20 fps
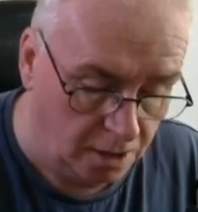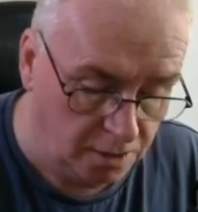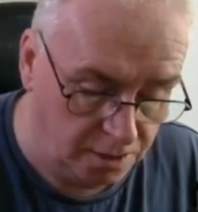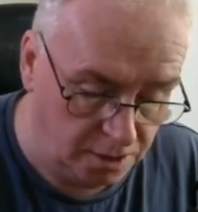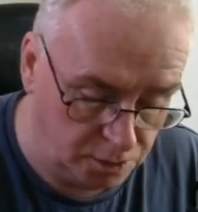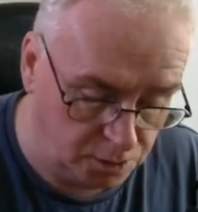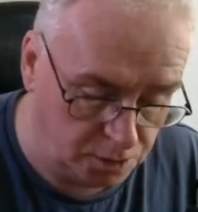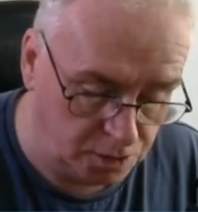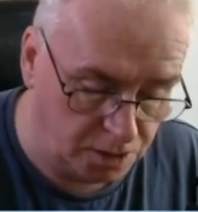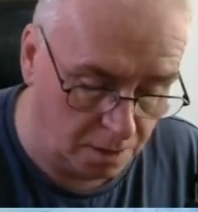
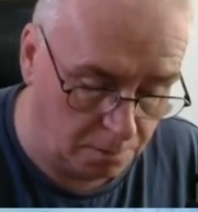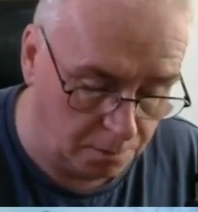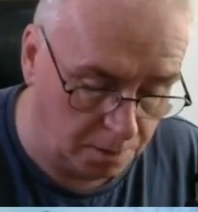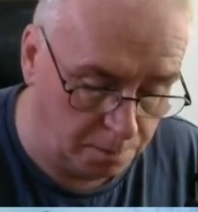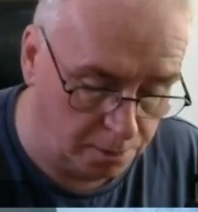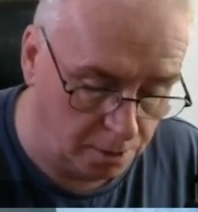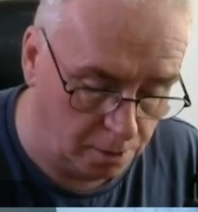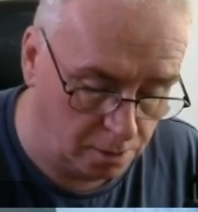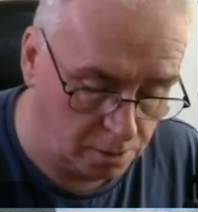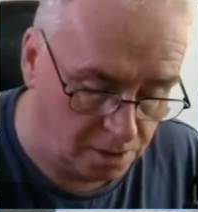This is how we
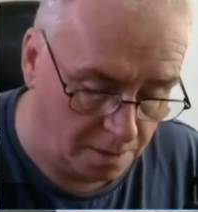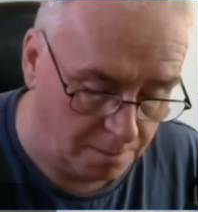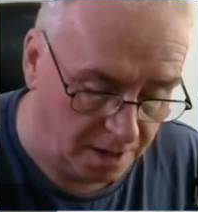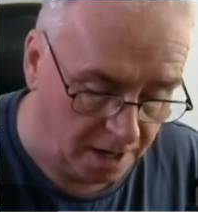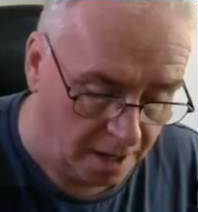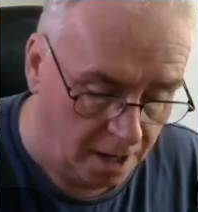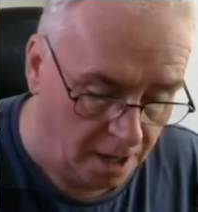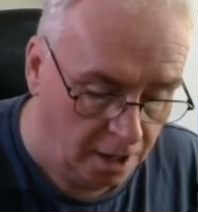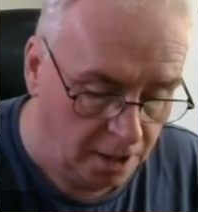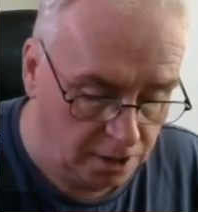program
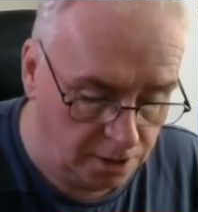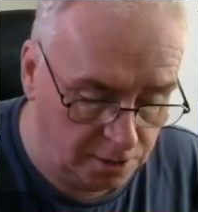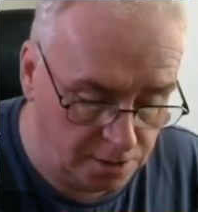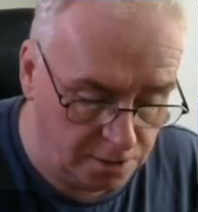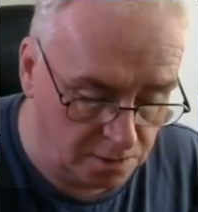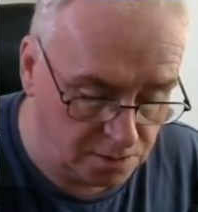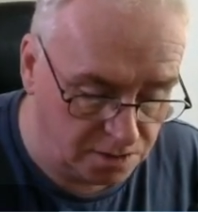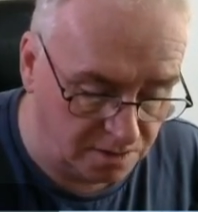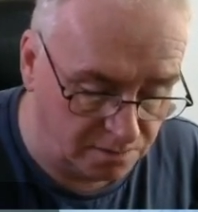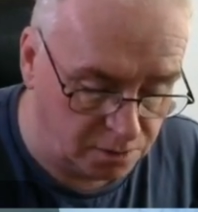it. You
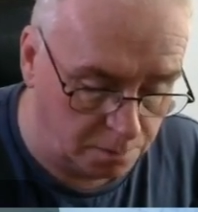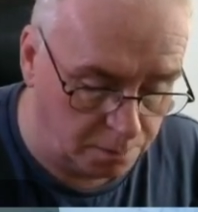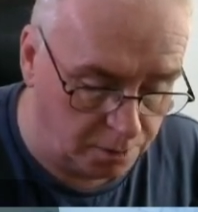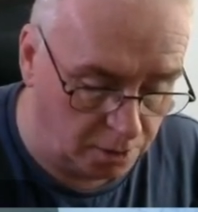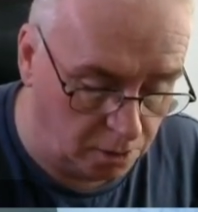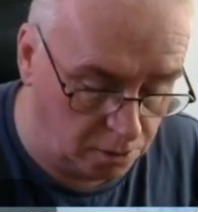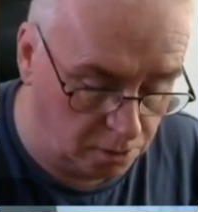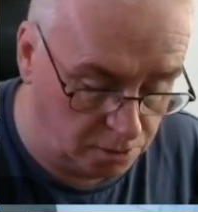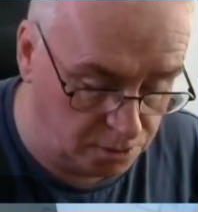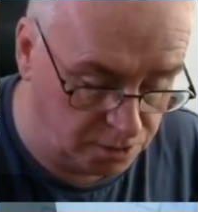don't have to put
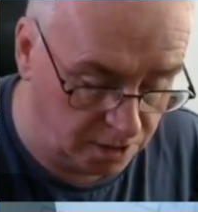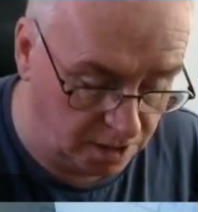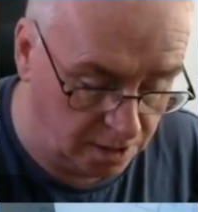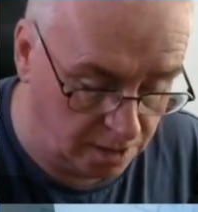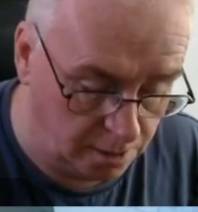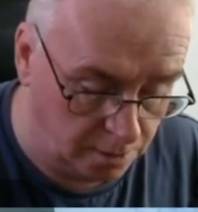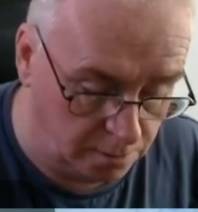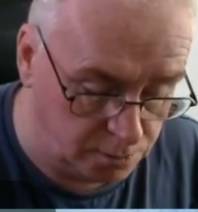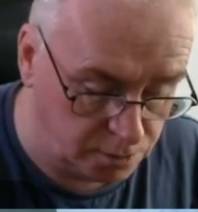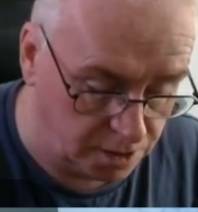all the
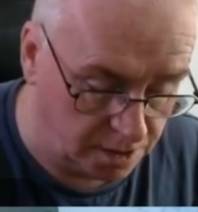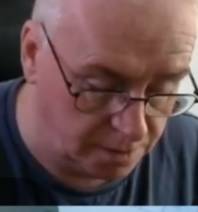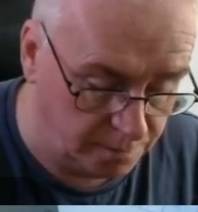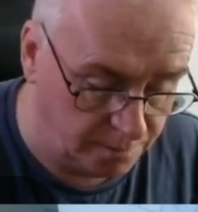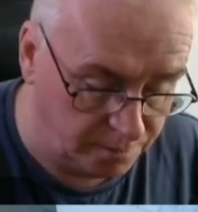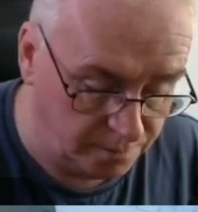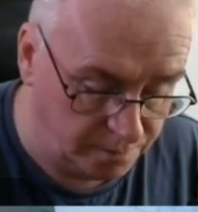zeros in.